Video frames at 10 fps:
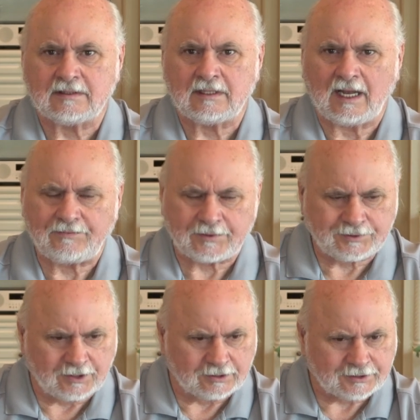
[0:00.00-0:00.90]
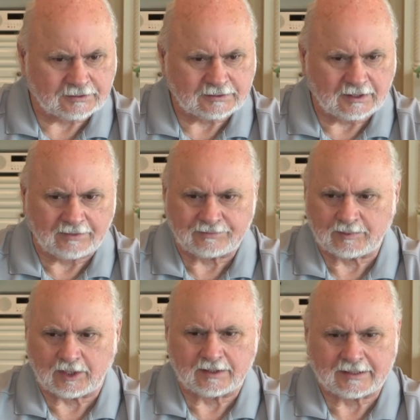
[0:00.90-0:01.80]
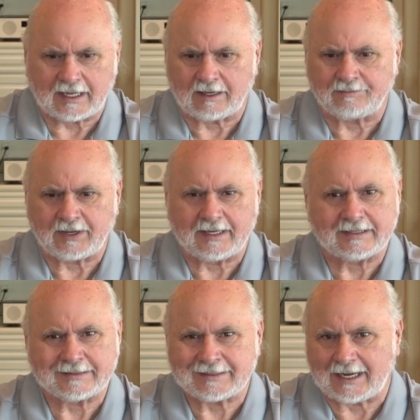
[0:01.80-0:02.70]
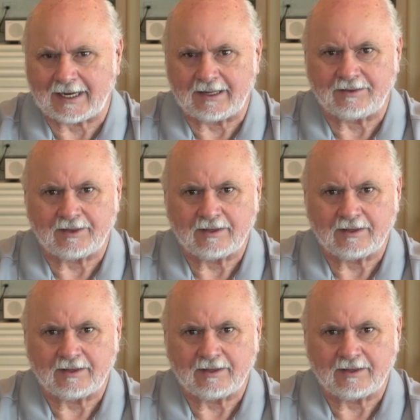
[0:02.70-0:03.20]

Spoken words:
Half of the church is everybody's got them paying the tithe.